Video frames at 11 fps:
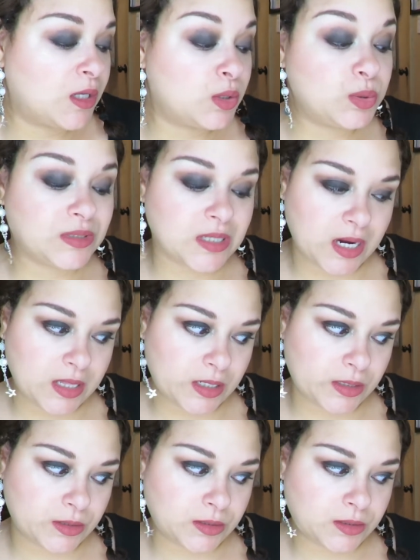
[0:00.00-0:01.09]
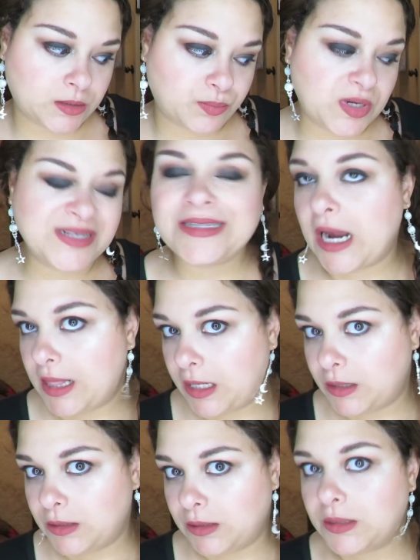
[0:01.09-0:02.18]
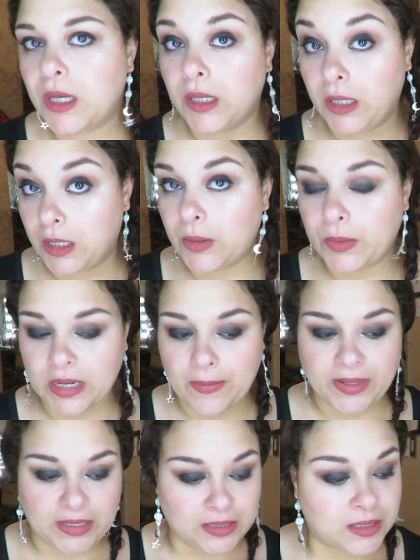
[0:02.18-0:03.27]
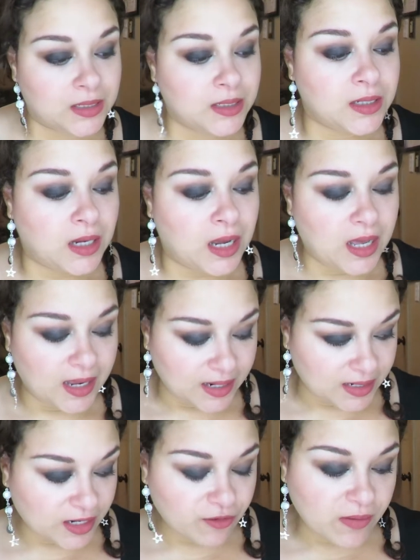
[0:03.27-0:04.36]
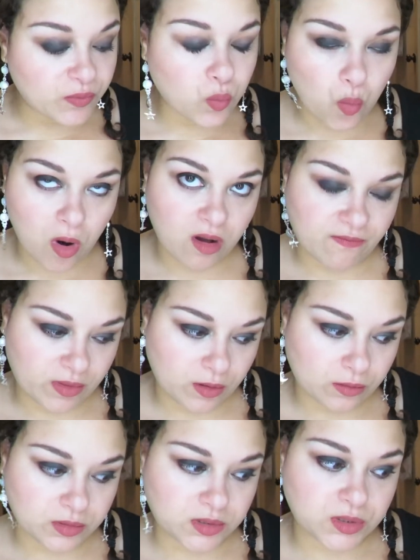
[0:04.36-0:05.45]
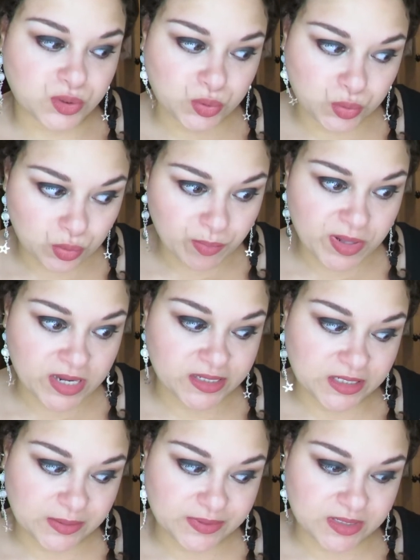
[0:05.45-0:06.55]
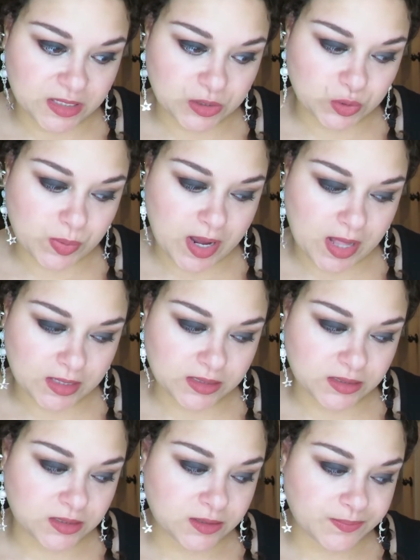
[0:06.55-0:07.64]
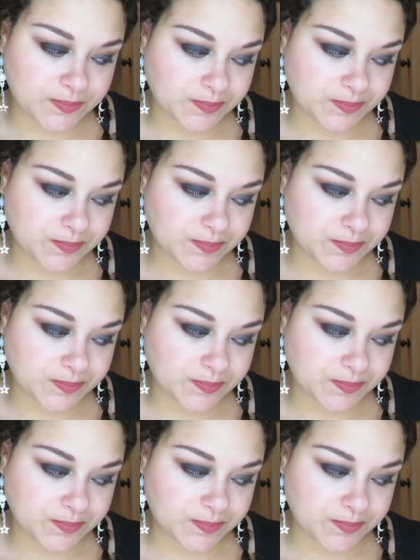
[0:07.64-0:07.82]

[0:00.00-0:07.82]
loose highlighters, pressed highlighters, you know what I mean. And I grabbed one of those, 2 blotted lips and the 2 palettes.